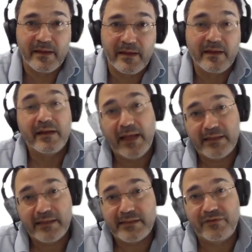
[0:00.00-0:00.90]

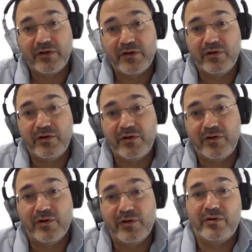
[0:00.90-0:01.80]
next, after
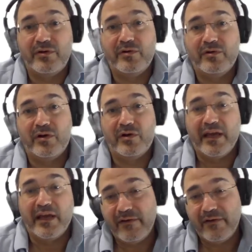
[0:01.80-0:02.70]
you already
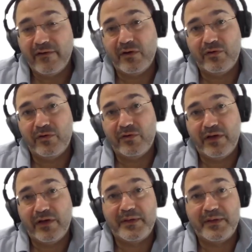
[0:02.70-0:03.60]
have your dev
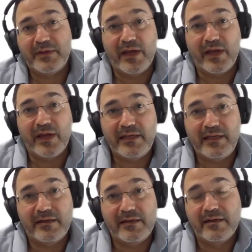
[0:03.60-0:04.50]
space created,
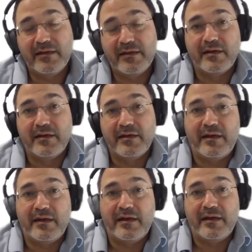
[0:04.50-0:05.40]

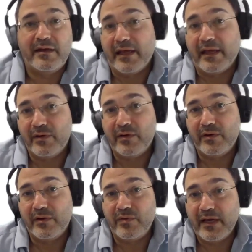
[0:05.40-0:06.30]
then you can
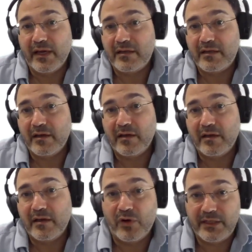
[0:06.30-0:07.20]
create a
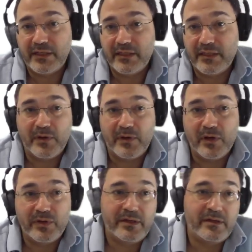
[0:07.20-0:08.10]
project. It is
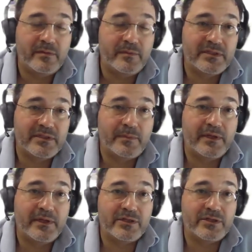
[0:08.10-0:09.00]
uploaded, Business
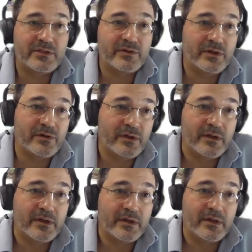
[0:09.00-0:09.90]
Application Studio,
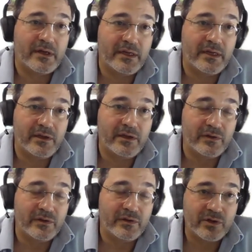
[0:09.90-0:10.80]
and you need to
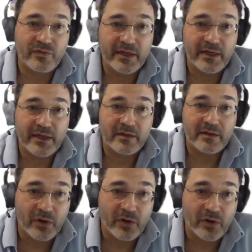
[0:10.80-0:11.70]
create a
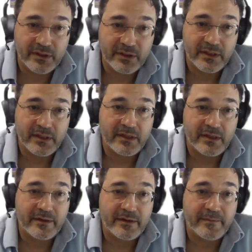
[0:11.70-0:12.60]
project.
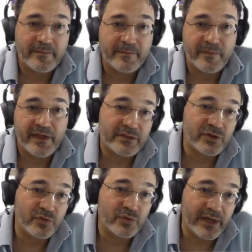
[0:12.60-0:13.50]
There are two
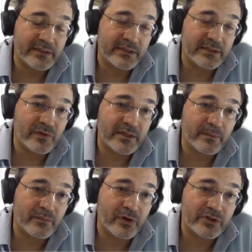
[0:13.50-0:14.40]
ways to create a
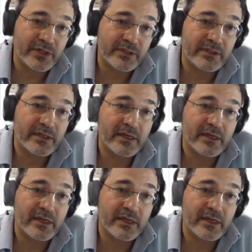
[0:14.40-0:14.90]
project.